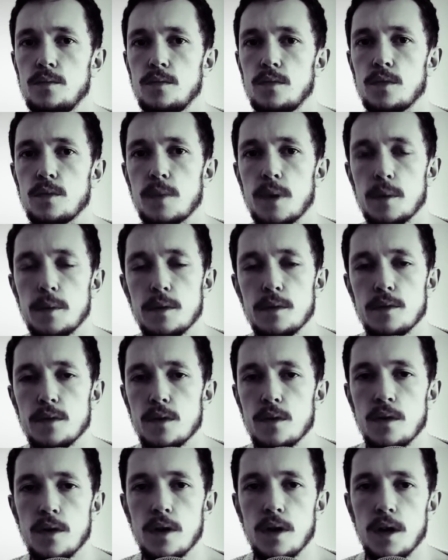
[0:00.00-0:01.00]
would make me
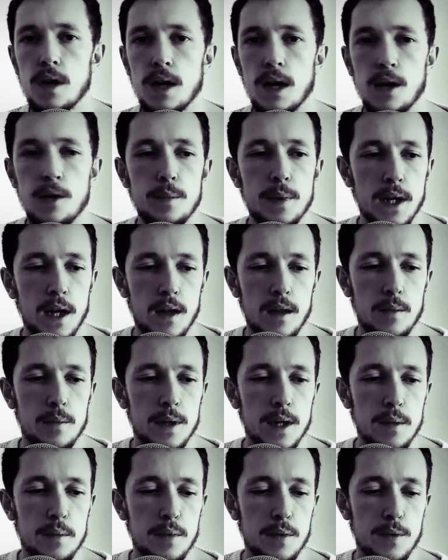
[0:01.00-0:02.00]
feel good. Helping other
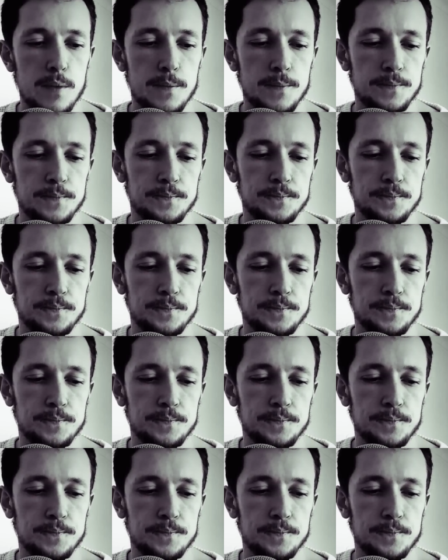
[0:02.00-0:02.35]
people